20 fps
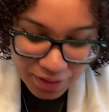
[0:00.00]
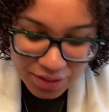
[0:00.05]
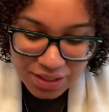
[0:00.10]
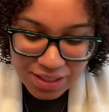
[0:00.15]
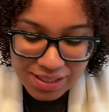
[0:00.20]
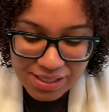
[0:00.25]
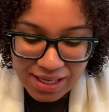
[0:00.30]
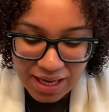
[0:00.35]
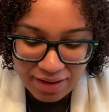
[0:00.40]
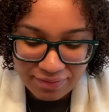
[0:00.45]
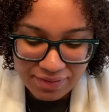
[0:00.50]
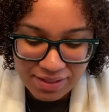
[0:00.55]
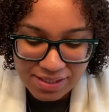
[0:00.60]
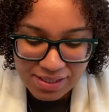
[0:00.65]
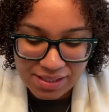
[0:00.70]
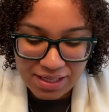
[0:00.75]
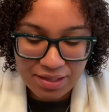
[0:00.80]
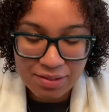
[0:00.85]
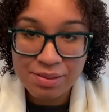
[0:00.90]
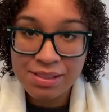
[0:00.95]
does have the
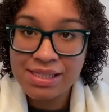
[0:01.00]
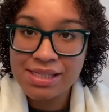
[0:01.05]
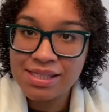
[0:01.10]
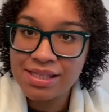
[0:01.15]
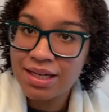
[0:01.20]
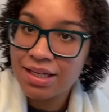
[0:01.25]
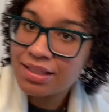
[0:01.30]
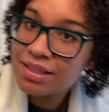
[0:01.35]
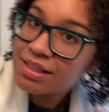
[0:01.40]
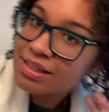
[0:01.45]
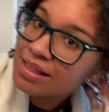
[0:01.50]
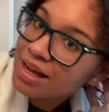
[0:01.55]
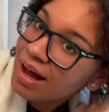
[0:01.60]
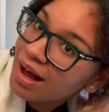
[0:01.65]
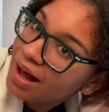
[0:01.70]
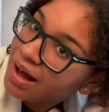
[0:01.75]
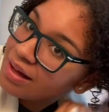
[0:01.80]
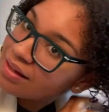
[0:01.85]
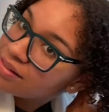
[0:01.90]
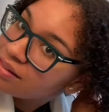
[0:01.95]
same scent
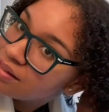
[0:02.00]
as